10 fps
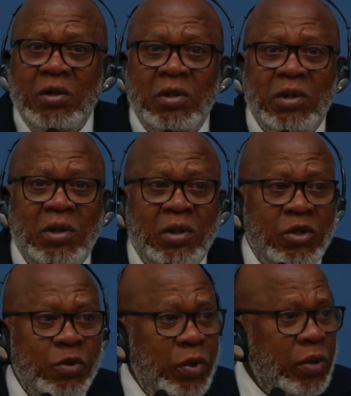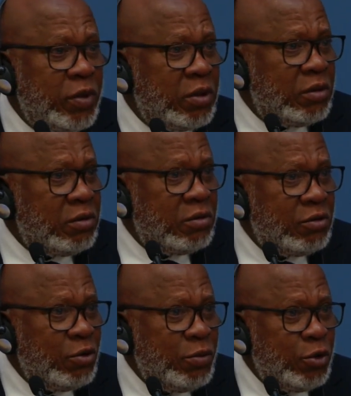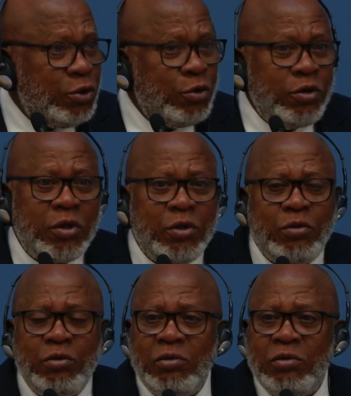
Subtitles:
to people whom you don't know.